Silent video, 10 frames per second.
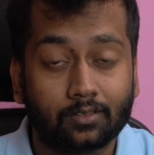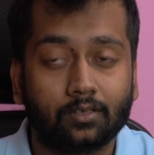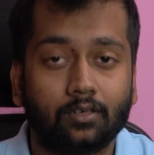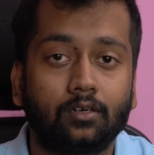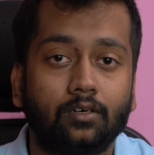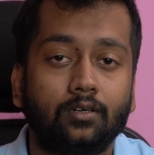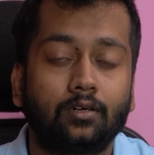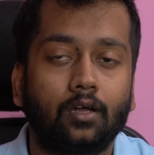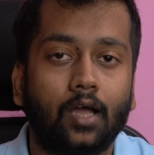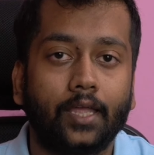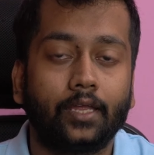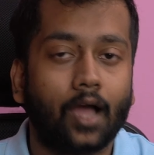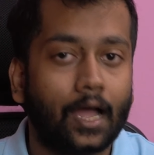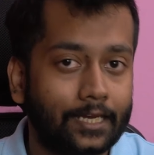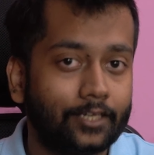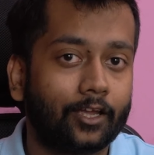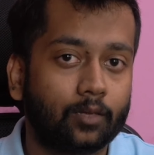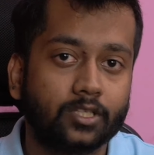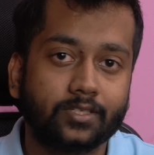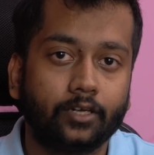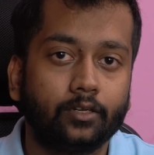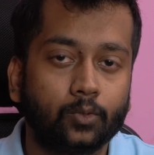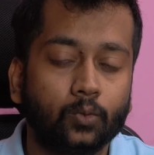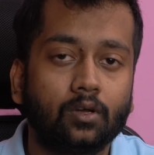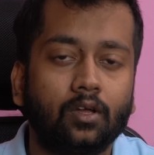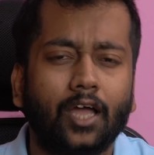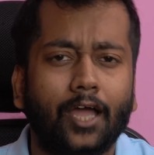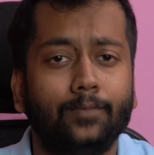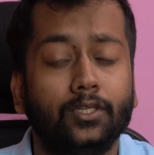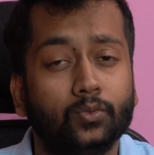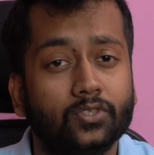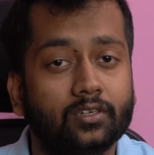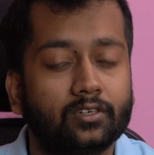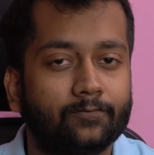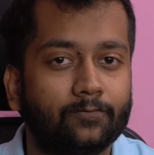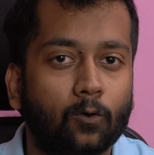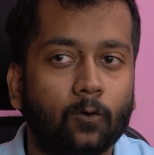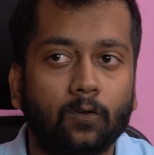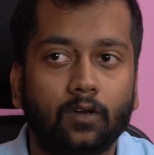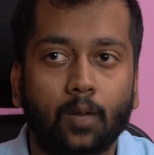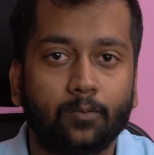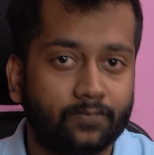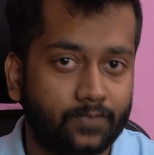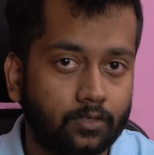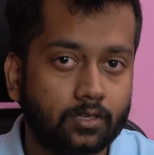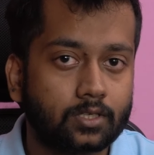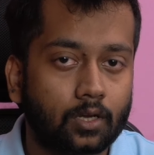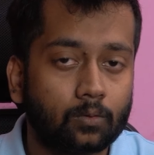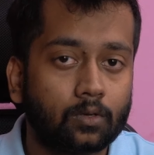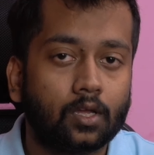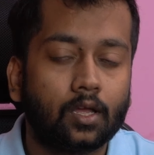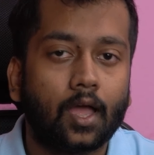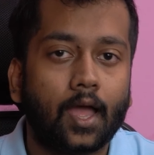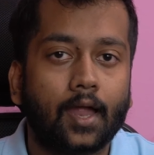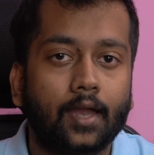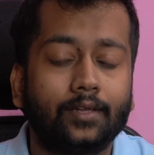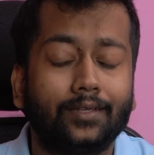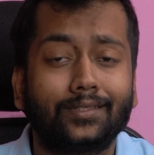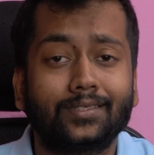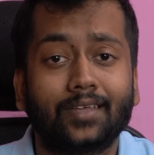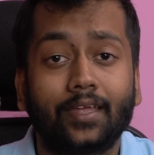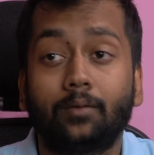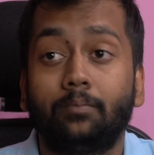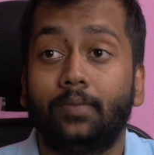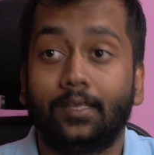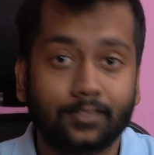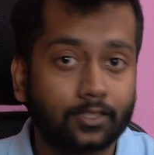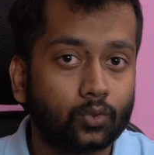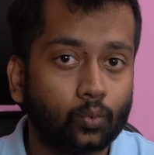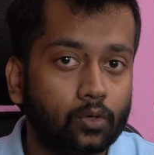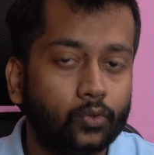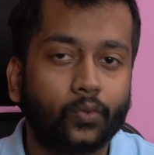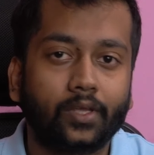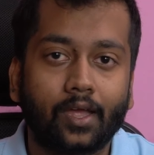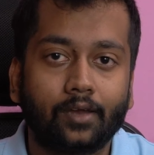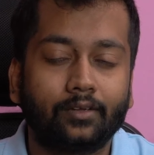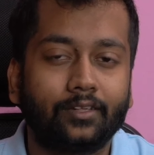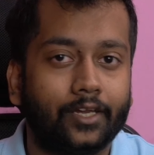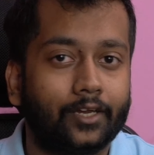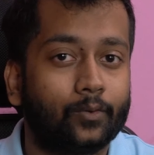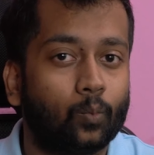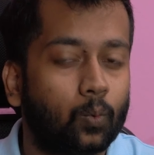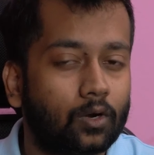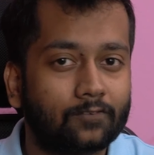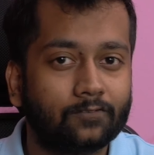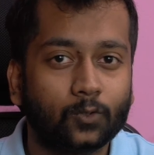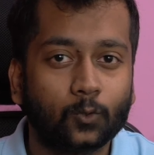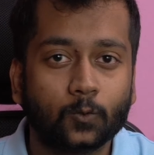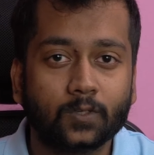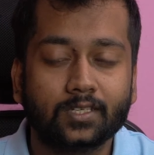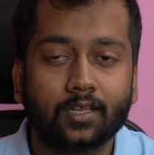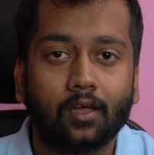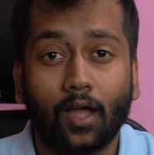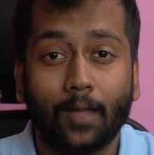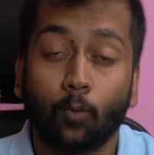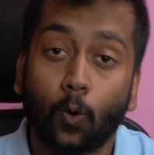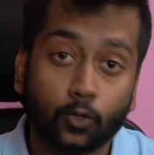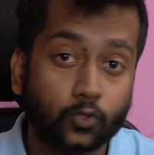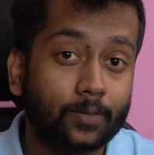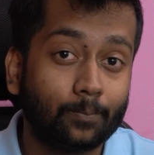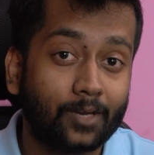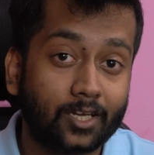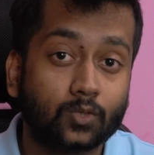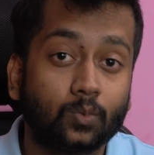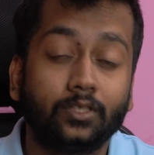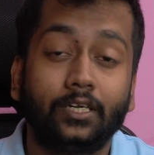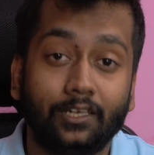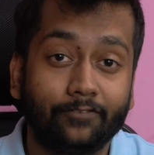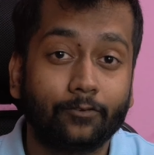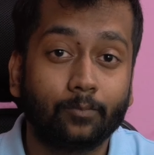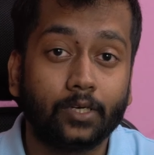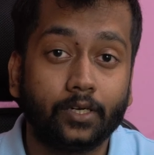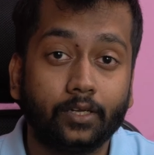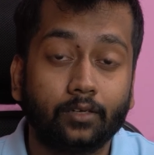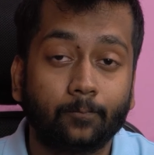I highly recommend SENDINBLUE. I've been using it for a couple of years now, and it's an amazing tool. You can create workflows. I'm also impressed with the deliverability.